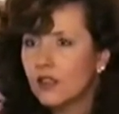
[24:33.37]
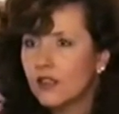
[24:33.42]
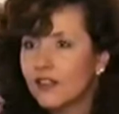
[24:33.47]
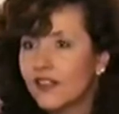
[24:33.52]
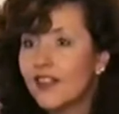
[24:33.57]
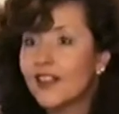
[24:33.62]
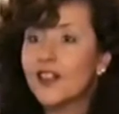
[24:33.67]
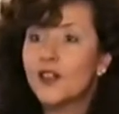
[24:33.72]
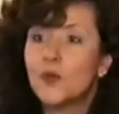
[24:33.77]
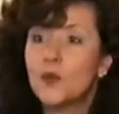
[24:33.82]

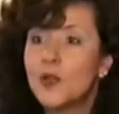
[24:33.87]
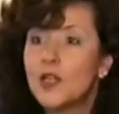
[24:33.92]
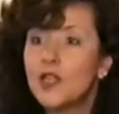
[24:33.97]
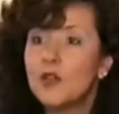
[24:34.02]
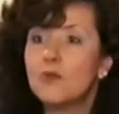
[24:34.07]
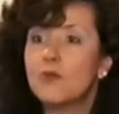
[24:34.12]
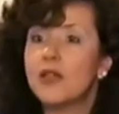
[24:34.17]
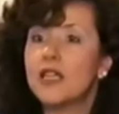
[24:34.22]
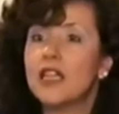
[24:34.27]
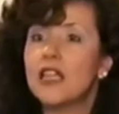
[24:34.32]
than it will
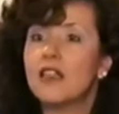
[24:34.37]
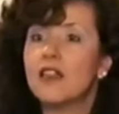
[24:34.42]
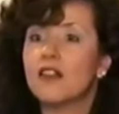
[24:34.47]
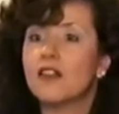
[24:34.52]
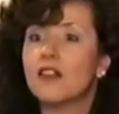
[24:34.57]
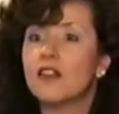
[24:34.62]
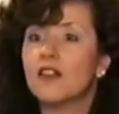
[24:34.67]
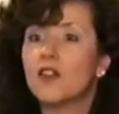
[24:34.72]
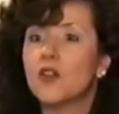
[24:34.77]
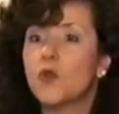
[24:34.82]
be
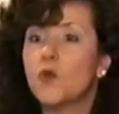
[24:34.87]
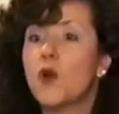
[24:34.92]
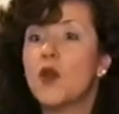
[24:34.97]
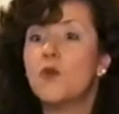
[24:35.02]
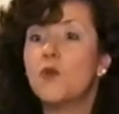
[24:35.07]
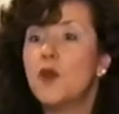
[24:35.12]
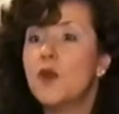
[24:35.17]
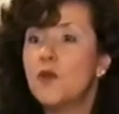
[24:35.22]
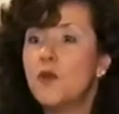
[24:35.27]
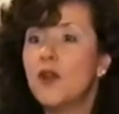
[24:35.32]
when
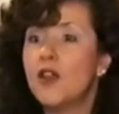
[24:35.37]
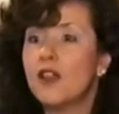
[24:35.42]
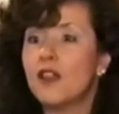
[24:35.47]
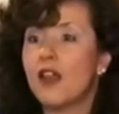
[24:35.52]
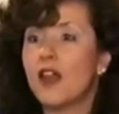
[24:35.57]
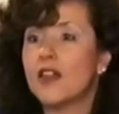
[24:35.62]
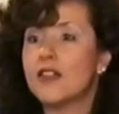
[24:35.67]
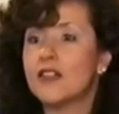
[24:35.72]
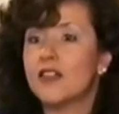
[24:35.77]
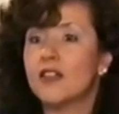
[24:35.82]
we
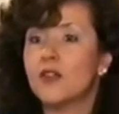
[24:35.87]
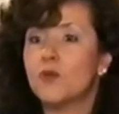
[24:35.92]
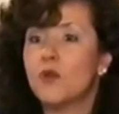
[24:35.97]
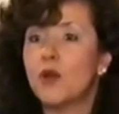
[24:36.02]
realize it,